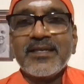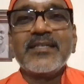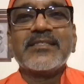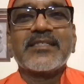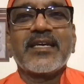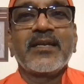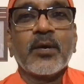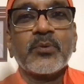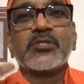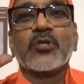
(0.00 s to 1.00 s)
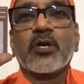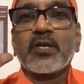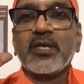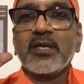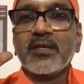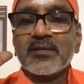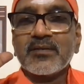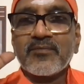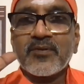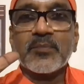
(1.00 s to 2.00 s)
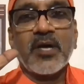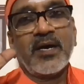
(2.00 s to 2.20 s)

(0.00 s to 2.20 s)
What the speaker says: He said, now he's talking from the